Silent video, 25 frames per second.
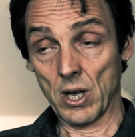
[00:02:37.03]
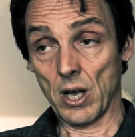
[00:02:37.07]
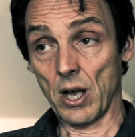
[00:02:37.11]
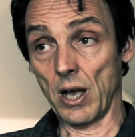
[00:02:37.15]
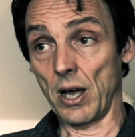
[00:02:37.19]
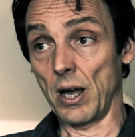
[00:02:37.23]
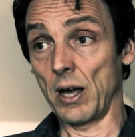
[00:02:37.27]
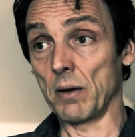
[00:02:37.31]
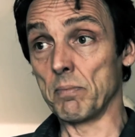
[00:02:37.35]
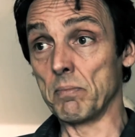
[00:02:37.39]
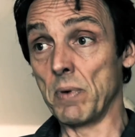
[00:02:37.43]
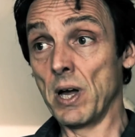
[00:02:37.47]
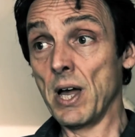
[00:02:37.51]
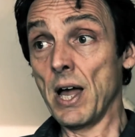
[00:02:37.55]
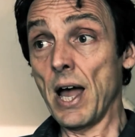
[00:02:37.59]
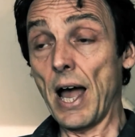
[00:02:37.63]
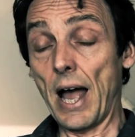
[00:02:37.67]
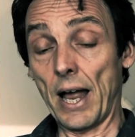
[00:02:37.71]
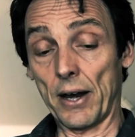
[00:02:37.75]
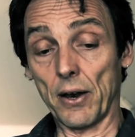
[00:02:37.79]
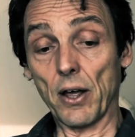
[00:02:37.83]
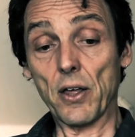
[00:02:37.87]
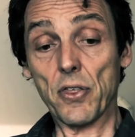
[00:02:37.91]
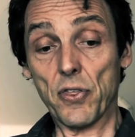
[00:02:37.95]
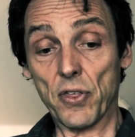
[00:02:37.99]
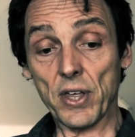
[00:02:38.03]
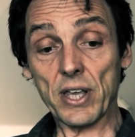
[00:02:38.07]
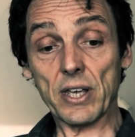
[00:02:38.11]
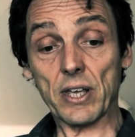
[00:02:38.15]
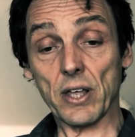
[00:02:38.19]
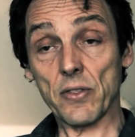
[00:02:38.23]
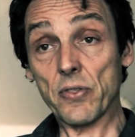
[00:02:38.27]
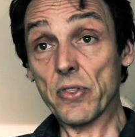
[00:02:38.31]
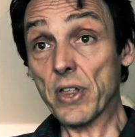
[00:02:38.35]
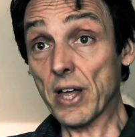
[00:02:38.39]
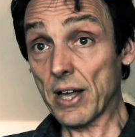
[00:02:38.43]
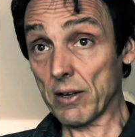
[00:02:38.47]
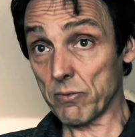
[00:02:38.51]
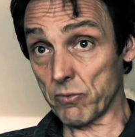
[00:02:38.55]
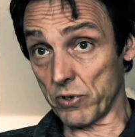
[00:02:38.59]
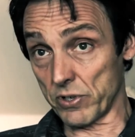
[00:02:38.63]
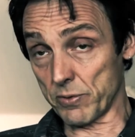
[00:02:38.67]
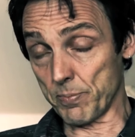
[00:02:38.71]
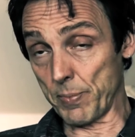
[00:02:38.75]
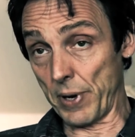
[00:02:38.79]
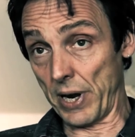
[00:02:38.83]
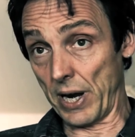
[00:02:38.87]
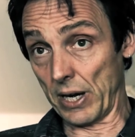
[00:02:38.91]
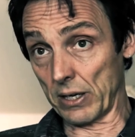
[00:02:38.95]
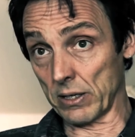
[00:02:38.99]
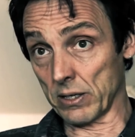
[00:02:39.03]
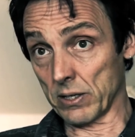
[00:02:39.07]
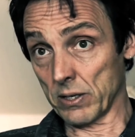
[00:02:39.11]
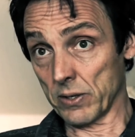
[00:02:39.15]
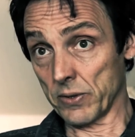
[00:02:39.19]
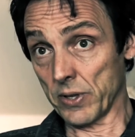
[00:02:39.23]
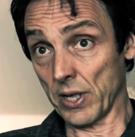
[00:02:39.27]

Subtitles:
And I think in that respect,